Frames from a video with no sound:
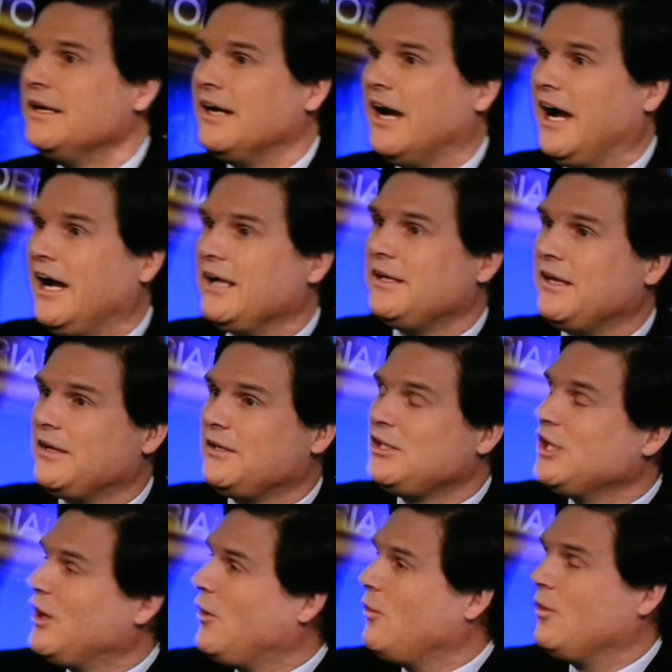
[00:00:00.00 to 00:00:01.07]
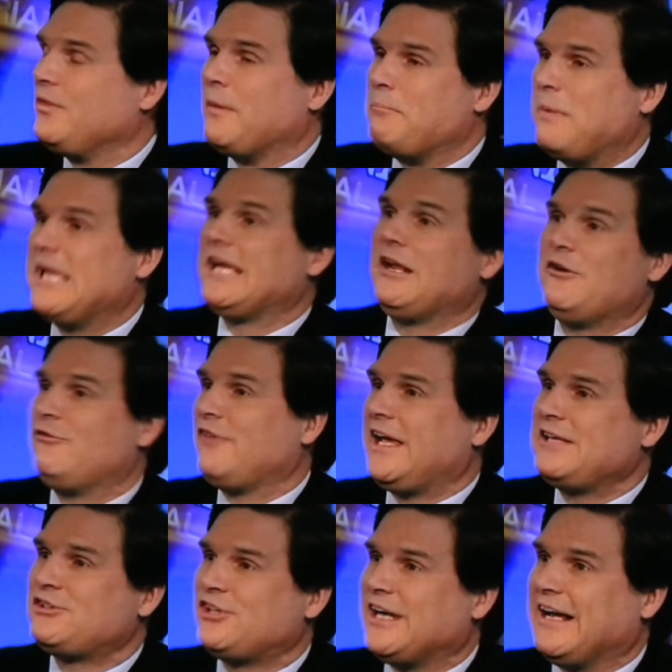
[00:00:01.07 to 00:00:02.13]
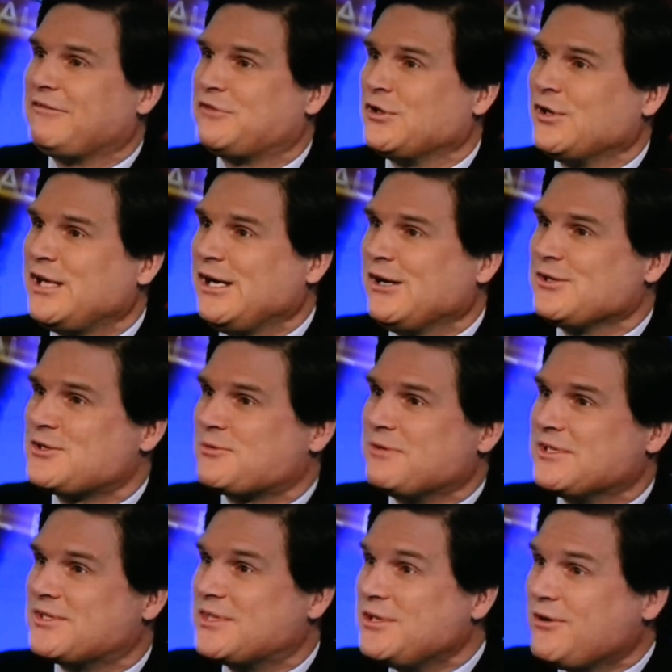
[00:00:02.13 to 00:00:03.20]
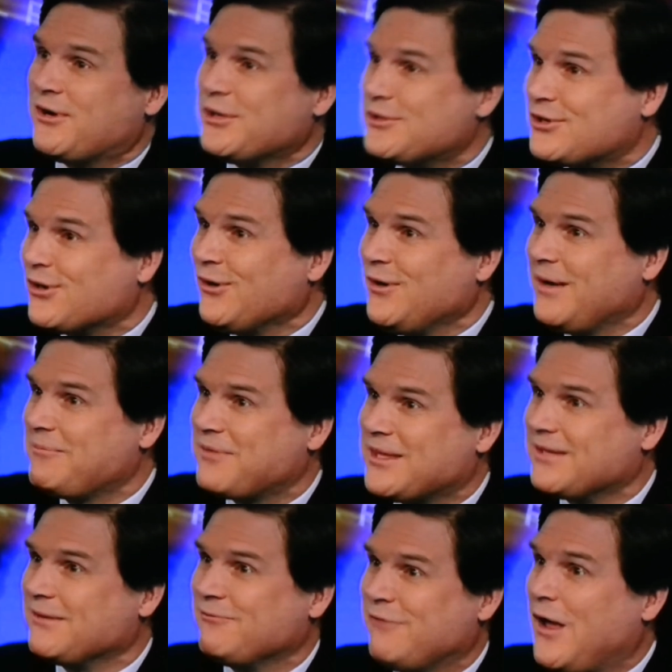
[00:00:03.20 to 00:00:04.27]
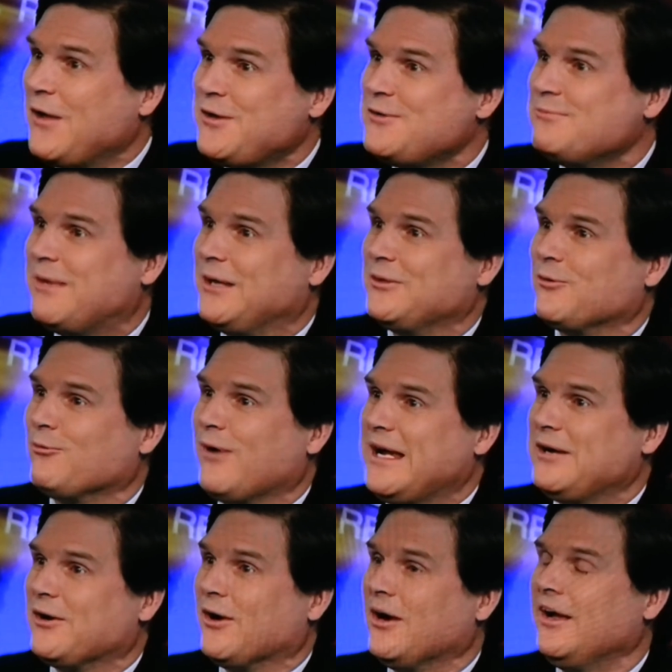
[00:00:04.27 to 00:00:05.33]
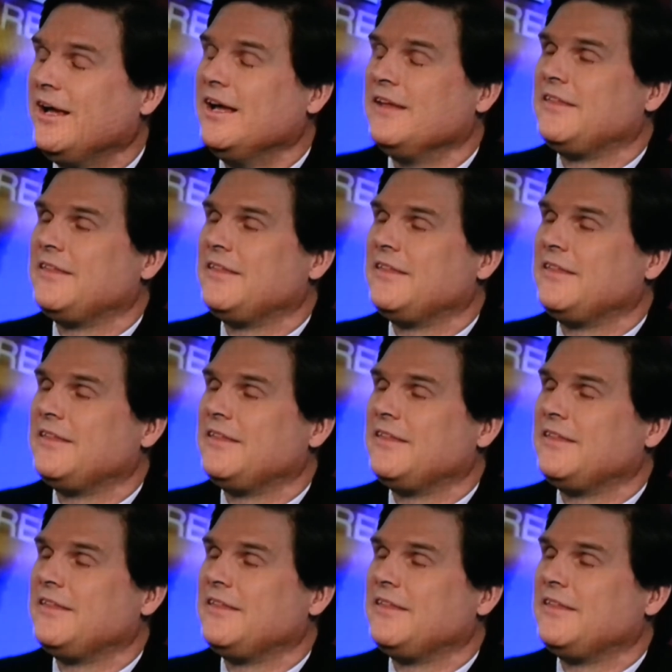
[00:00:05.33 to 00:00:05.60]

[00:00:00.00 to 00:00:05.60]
Uh, it, you know, the big innovation after years was you could turn up the volume on the ringer.